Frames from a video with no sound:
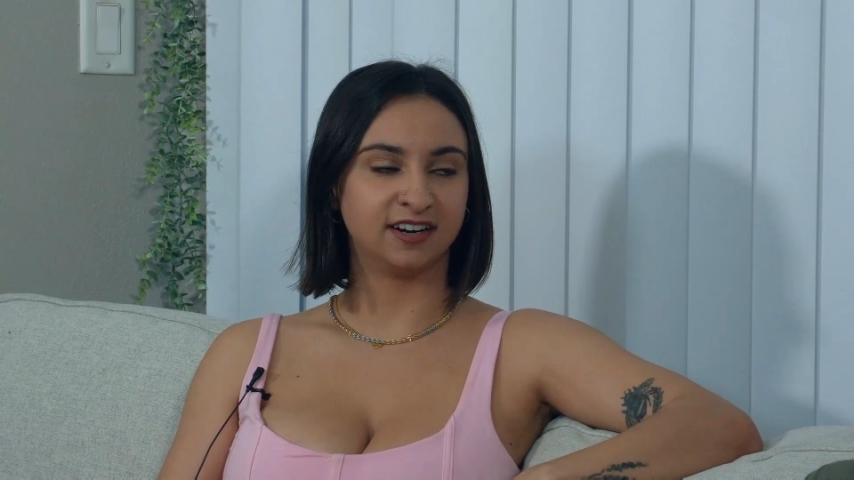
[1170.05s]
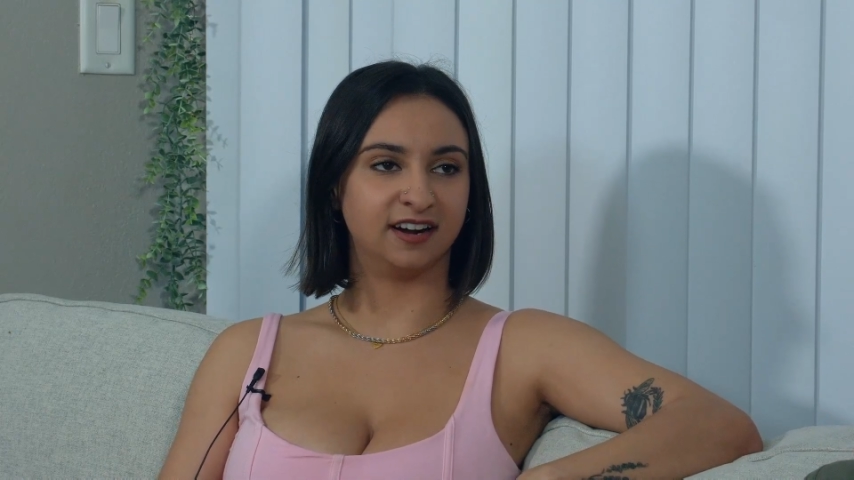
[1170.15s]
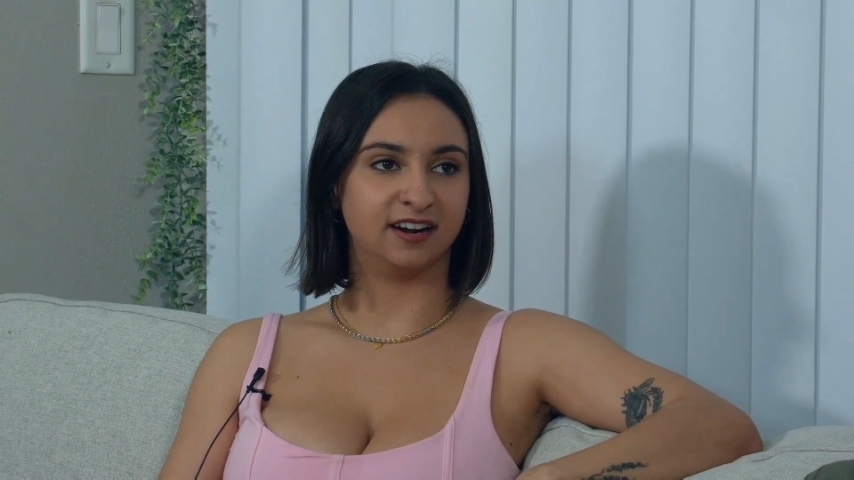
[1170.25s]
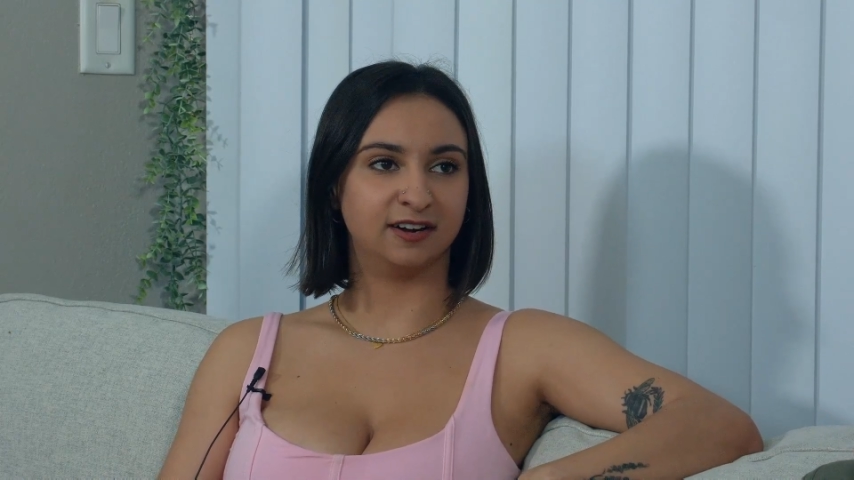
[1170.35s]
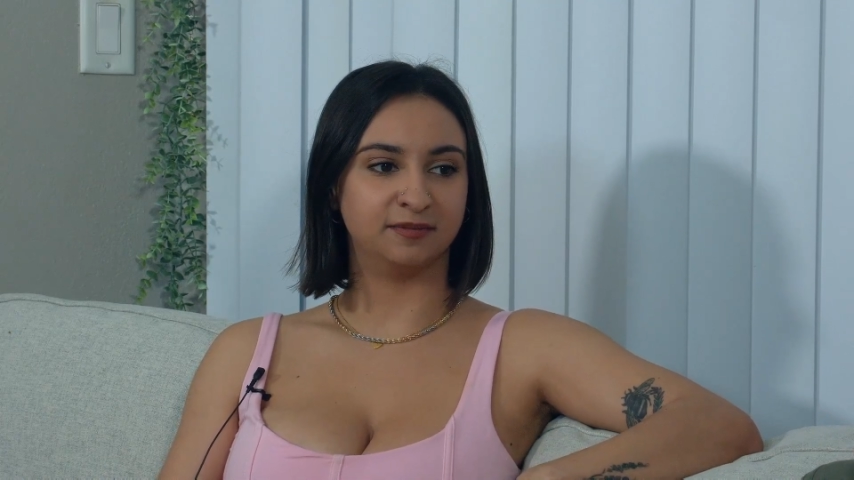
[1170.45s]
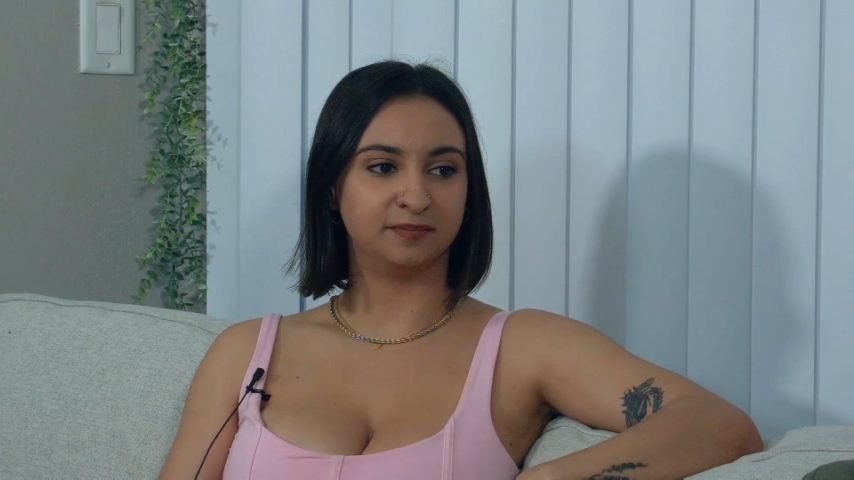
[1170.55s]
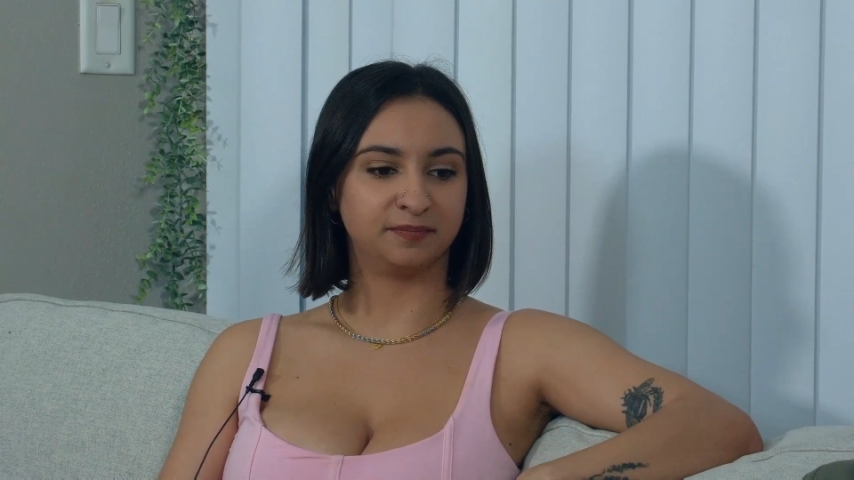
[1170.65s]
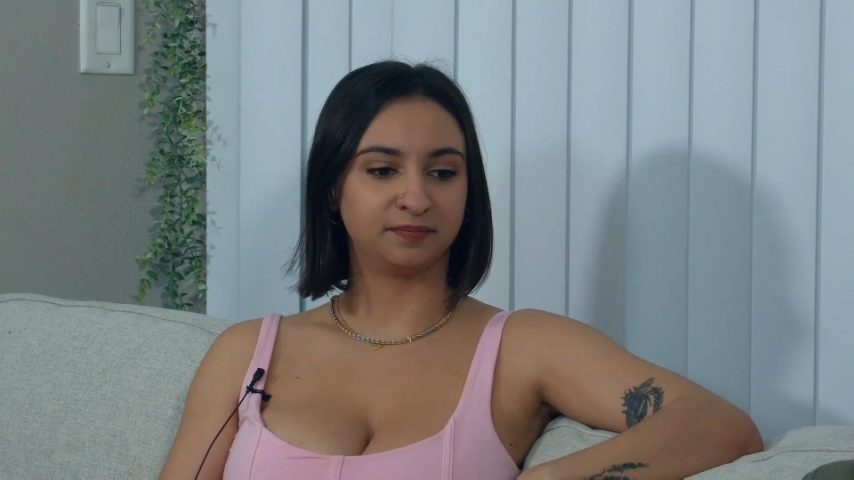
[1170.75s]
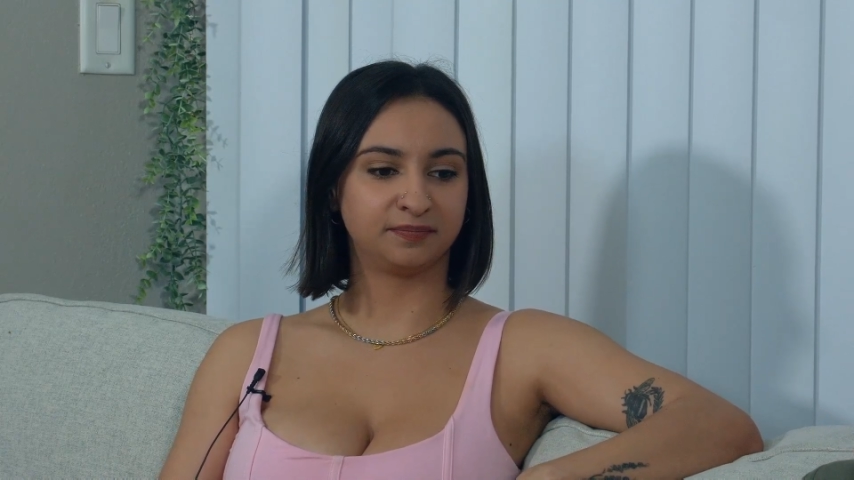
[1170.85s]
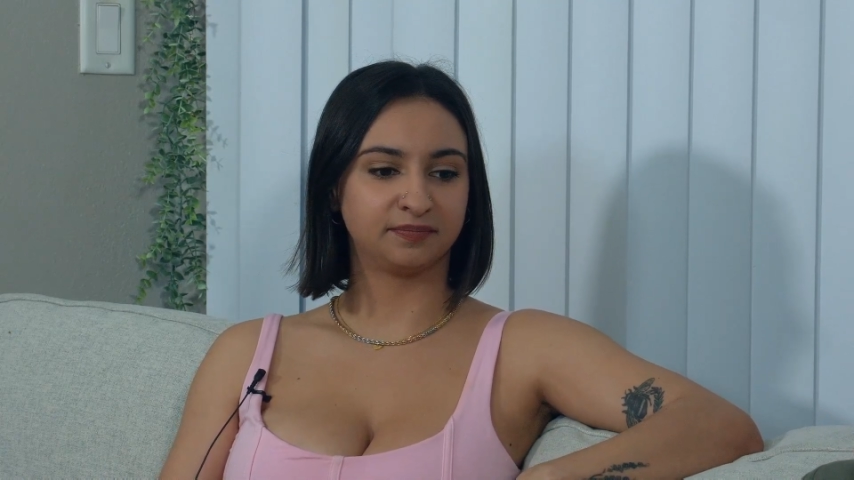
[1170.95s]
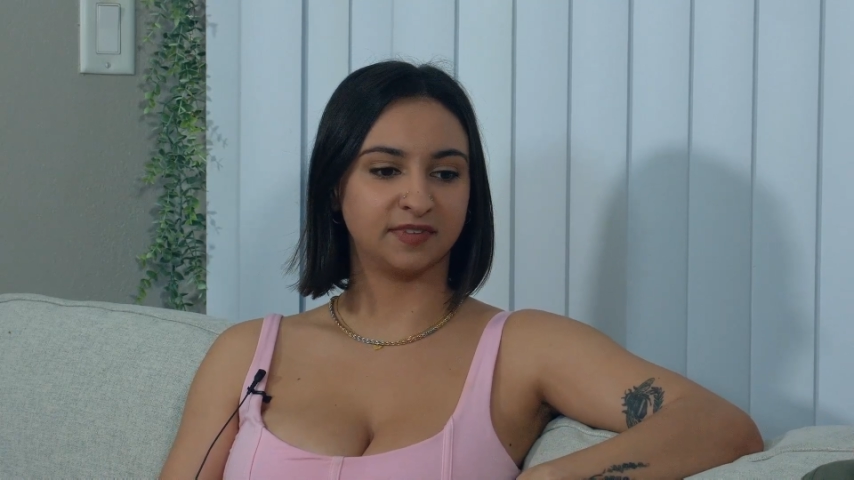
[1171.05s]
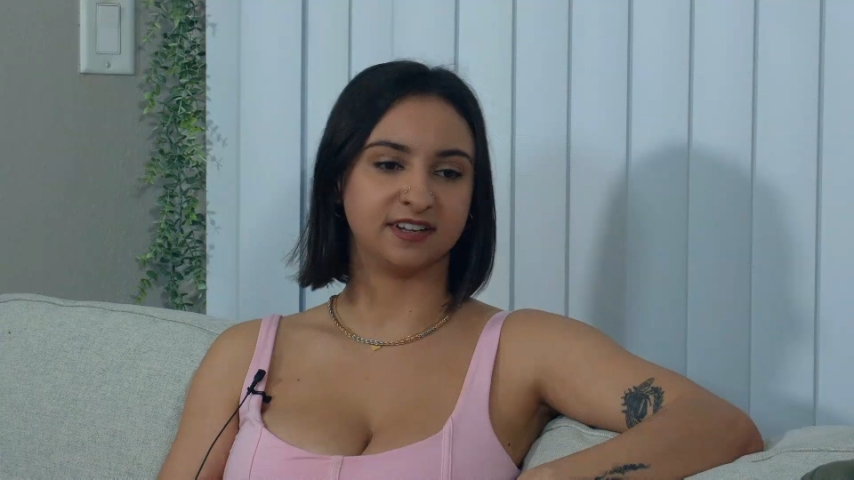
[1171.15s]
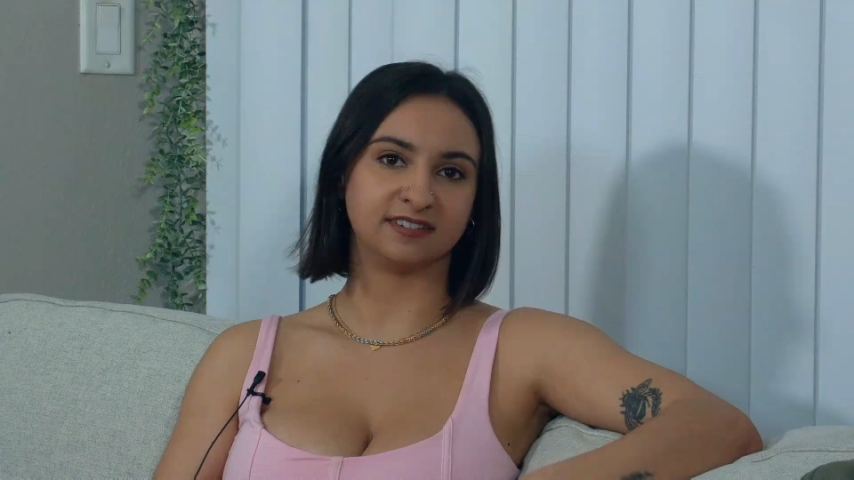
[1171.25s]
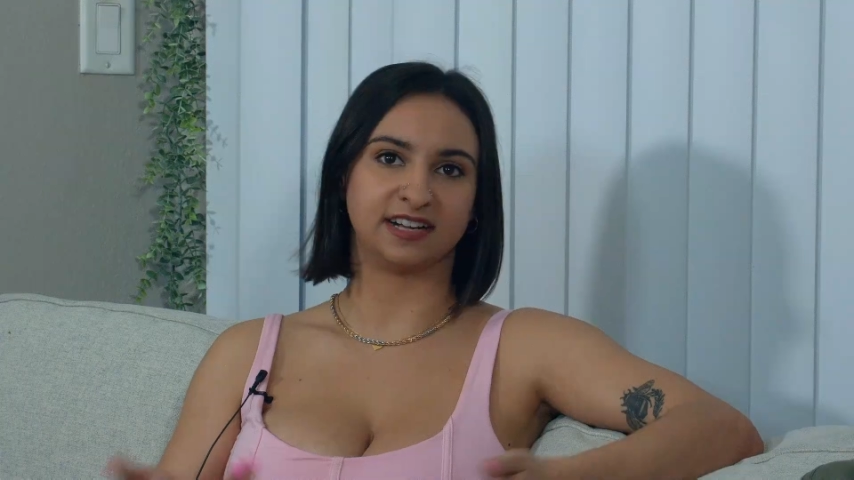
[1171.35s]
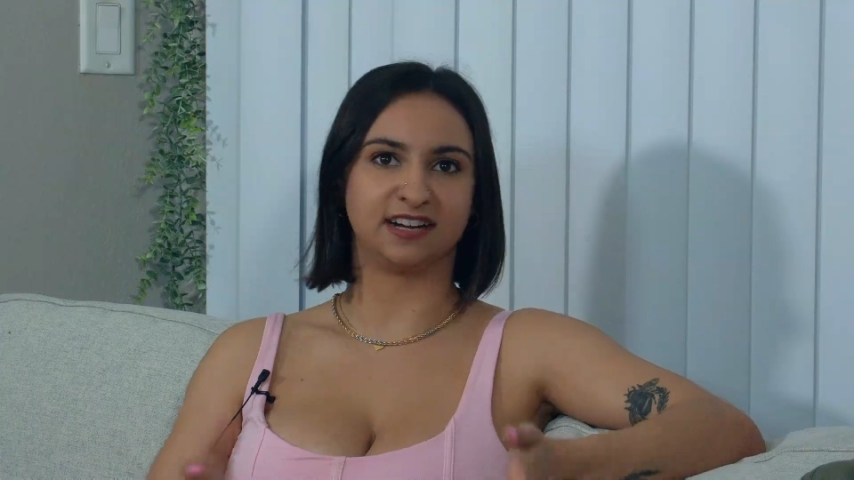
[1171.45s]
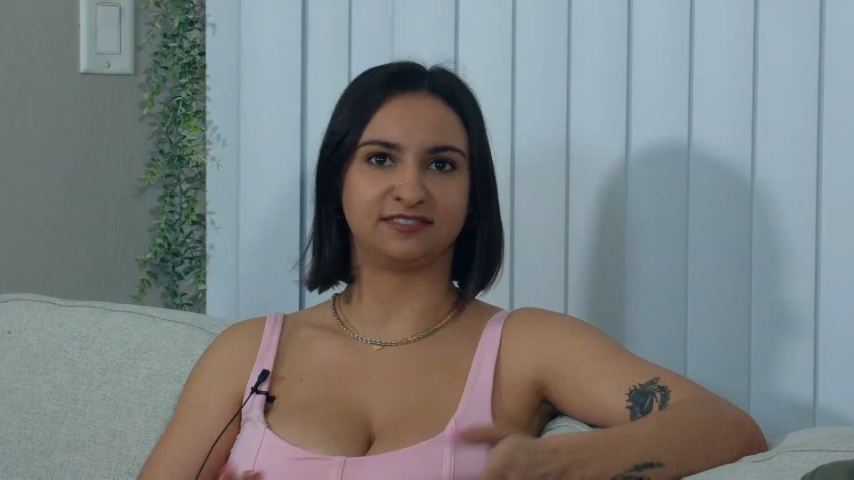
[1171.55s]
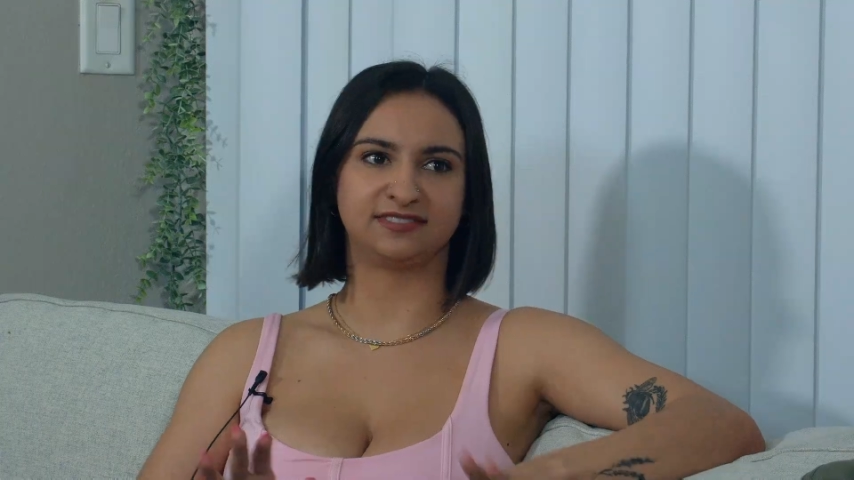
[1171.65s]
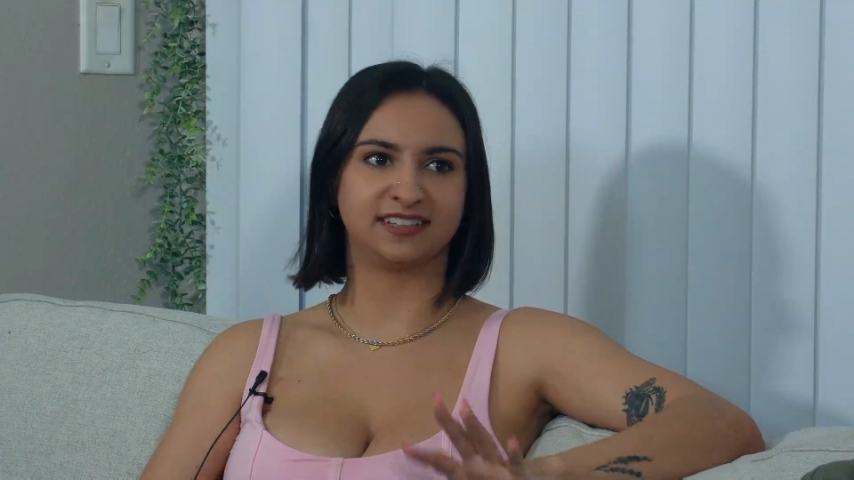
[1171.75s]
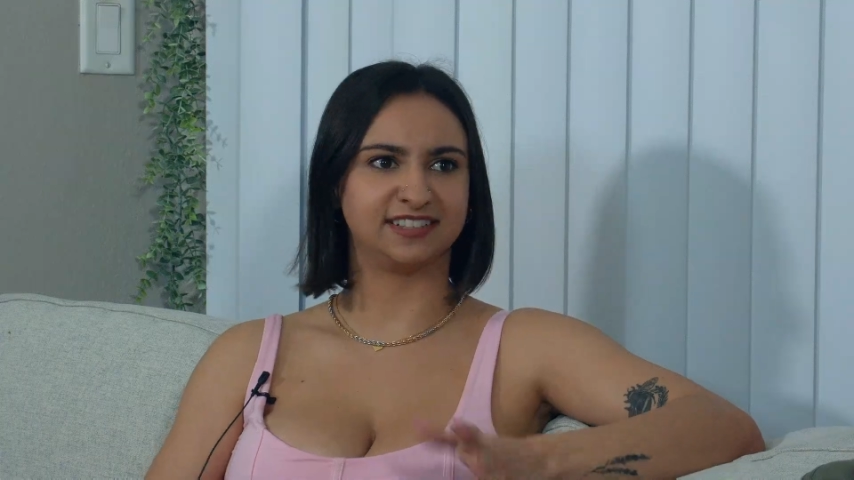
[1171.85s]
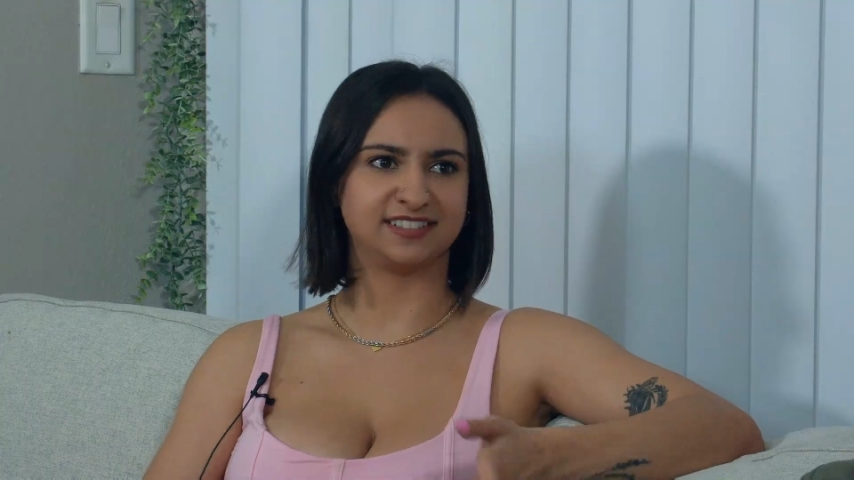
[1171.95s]
and a
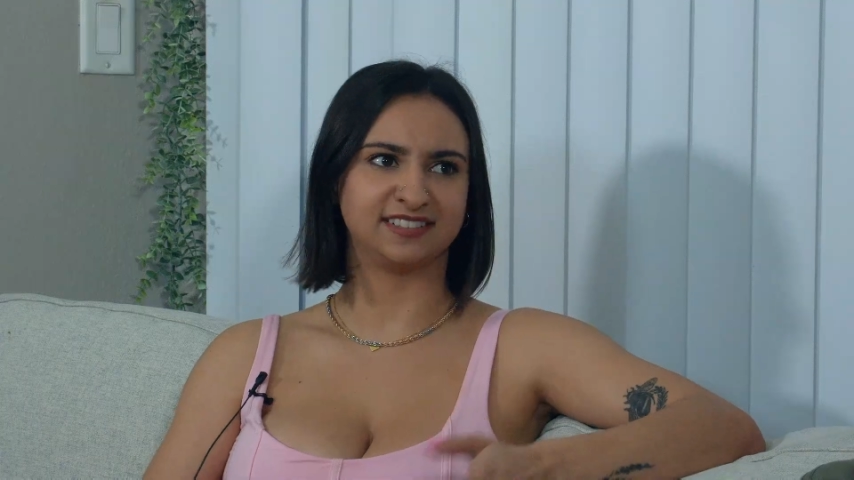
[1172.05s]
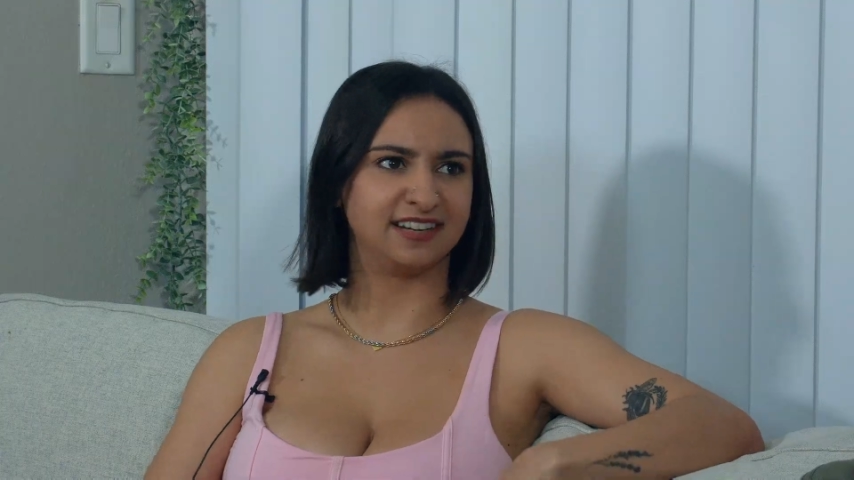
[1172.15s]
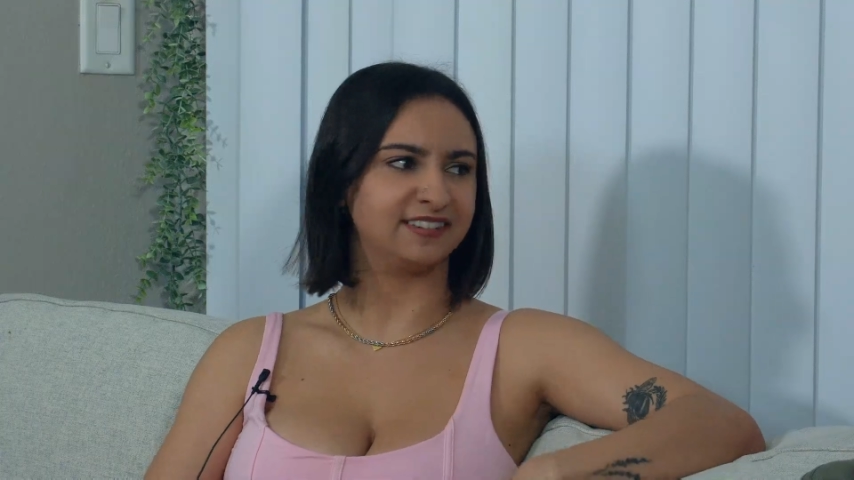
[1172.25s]
half-ish now, I